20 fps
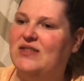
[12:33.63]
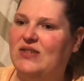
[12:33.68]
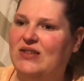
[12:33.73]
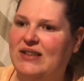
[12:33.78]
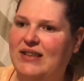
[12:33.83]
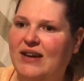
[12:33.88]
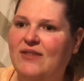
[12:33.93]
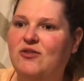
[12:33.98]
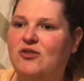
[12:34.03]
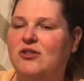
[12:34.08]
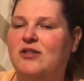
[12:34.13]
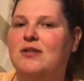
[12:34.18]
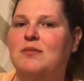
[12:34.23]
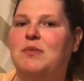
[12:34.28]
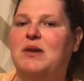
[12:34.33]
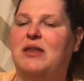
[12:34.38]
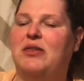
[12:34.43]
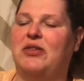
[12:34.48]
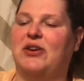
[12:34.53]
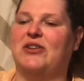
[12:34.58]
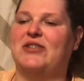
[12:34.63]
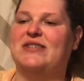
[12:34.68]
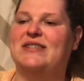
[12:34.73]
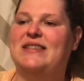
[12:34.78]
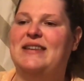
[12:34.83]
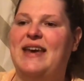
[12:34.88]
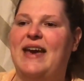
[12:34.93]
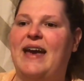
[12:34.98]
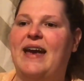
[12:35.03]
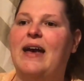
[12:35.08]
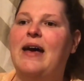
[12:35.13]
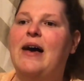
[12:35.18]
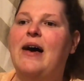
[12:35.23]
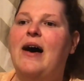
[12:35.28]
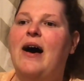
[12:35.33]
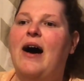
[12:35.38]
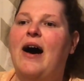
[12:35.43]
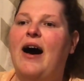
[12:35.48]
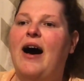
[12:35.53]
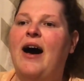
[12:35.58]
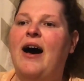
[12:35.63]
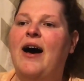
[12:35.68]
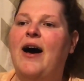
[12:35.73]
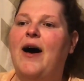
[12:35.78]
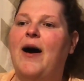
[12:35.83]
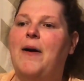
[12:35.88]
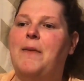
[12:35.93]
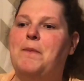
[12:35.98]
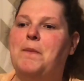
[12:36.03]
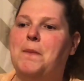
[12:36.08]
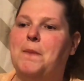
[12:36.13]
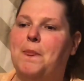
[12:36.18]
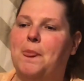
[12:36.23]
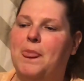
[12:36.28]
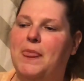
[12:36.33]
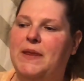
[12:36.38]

it'll definitely be Thursday. But